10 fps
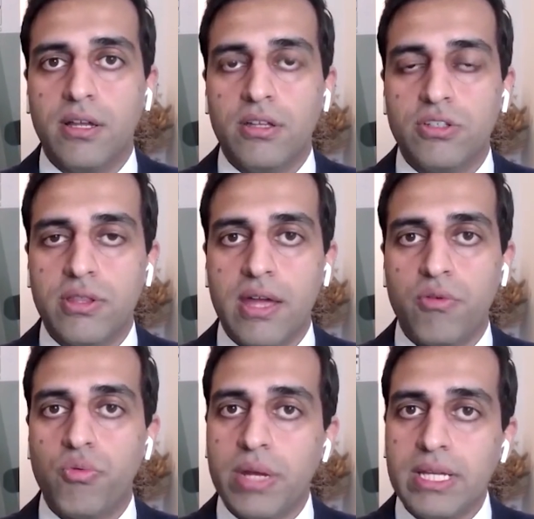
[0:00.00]
So that
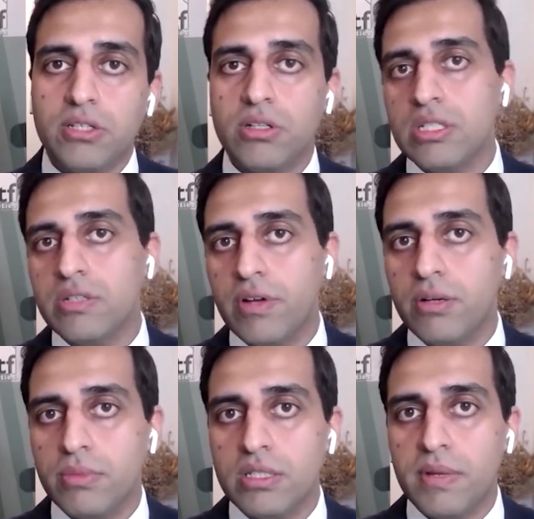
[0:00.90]
research and
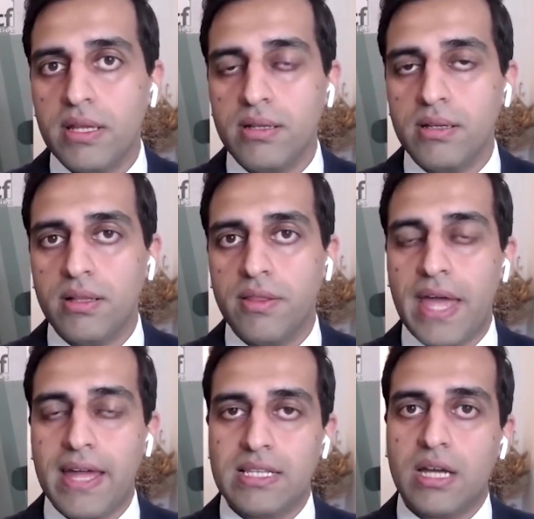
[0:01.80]
development spend,
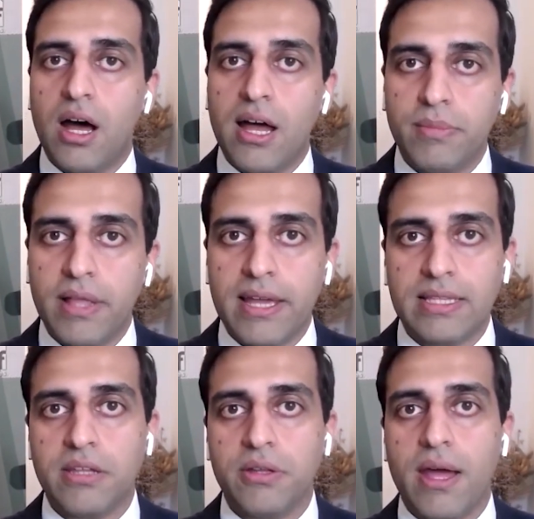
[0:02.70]
that time lag
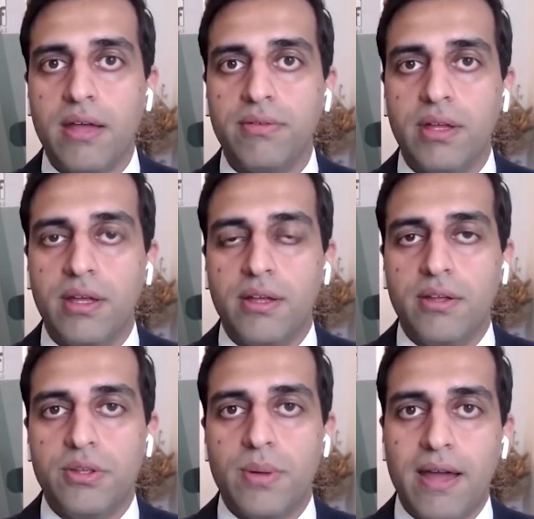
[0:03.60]
that you
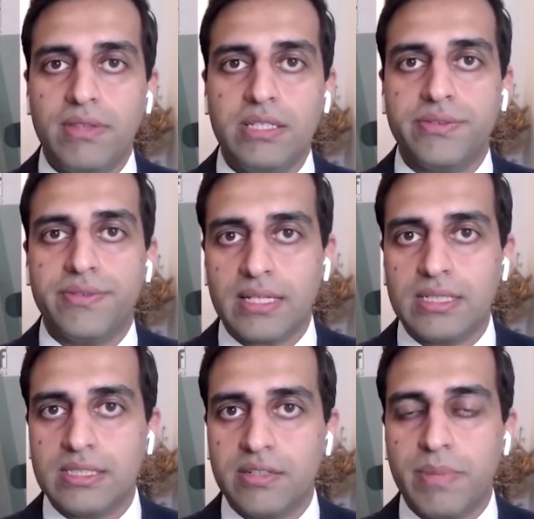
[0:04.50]
have these
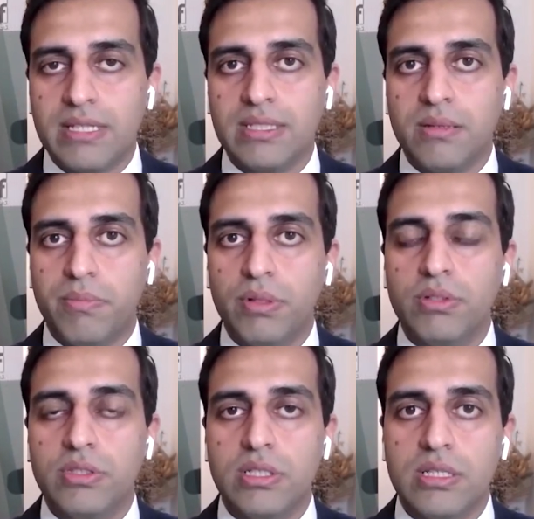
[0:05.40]
factors that are basically
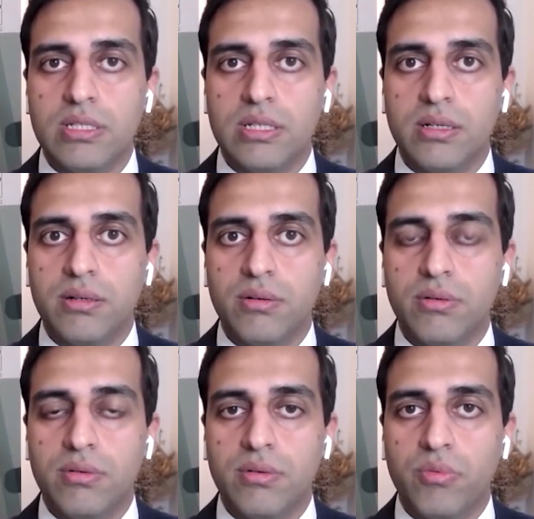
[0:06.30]
built into
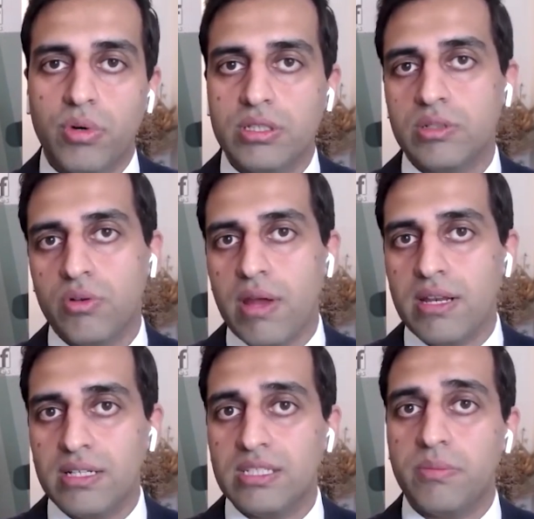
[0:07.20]
what has
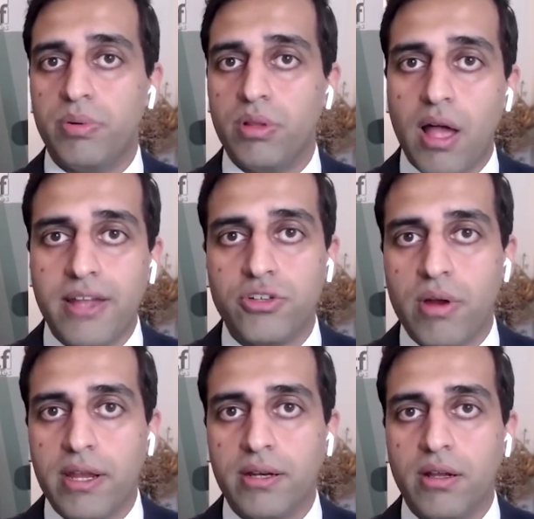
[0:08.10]
created a supply
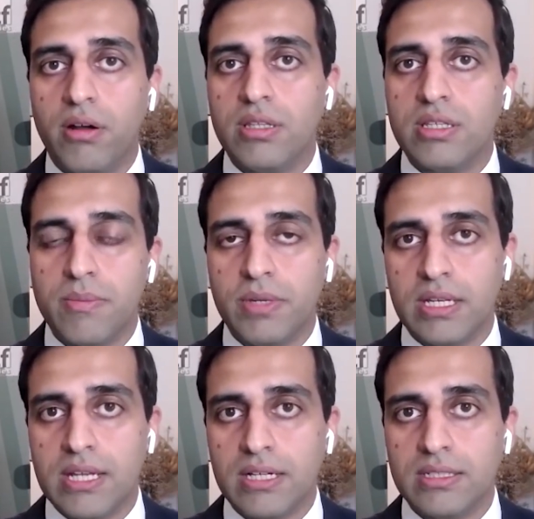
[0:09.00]
drain on
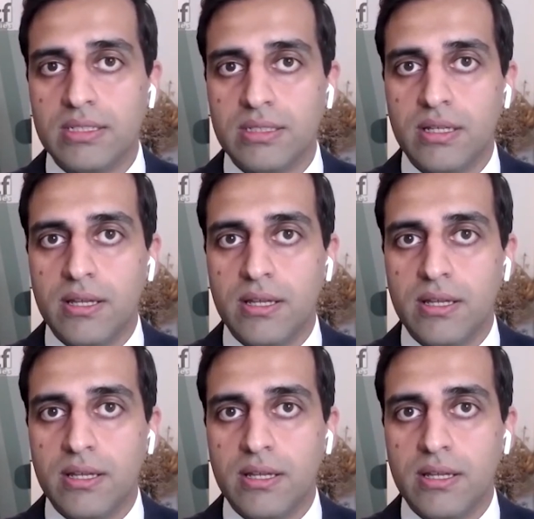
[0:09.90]
semiconductors.